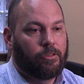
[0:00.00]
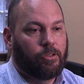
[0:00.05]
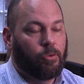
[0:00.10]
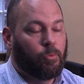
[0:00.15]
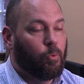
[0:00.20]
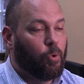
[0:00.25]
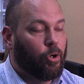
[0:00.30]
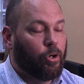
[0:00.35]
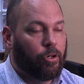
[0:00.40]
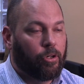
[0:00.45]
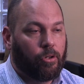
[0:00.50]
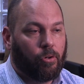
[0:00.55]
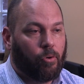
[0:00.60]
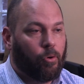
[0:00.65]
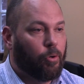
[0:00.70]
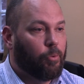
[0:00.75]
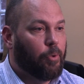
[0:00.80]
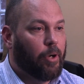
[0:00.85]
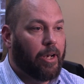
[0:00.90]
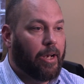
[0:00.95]
work
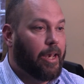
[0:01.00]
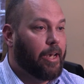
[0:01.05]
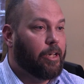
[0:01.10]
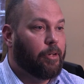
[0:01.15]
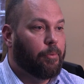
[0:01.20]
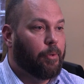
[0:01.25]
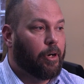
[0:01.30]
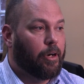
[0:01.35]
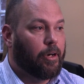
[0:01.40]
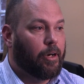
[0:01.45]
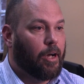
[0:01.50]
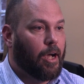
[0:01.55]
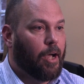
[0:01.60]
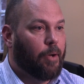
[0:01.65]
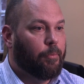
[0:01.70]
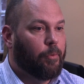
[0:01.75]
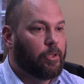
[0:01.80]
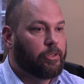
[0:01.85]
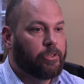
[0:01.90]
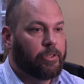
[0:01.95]
or went anywhere,
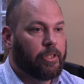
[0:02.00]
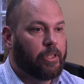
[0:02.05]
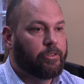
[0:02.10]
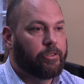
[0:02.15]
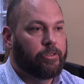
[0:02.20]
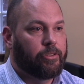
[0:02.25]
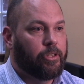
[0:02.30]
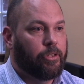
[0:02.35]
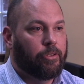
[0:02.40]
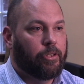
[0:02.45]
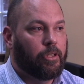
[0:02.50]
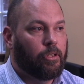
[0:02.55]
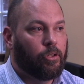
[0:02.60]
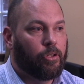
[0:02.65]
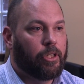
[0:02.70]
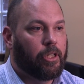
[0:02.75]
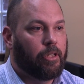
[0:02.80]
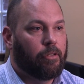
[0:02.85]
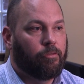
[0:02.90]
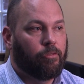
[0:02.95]
I wasn't necessarily
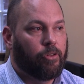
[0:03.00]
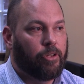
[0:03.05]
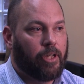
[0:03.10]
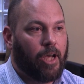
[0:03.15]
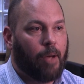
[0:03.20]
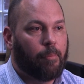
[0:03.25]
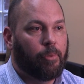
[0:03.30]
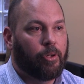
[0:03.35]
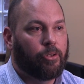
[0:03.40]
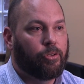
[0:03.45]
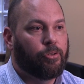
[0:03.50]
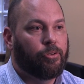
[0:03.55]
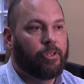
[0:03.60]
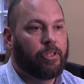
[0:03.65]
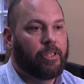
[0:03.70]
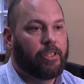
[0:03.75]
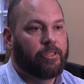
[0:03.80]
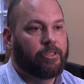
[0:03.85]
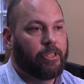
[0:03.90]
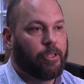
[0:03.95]
looking for the
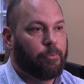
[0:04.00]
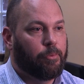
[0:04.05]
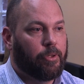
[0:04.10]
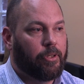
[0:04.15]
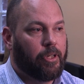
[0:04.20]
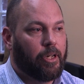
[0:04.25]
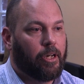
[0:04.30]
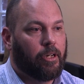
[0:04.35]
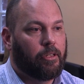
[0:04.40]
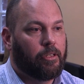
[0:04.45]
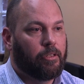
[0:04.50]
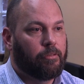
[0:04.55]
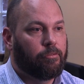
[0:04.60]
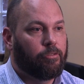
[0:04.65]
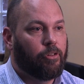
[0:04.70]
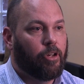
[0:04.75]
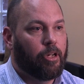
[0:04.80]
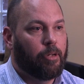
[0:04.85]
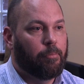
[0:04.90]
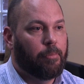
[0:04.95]
opportunities that were there in
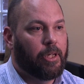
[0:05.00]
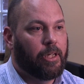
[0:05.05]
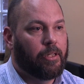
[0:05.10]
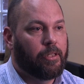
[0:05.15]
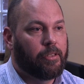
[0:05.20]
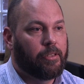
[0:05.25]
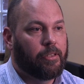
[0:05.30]
front of me.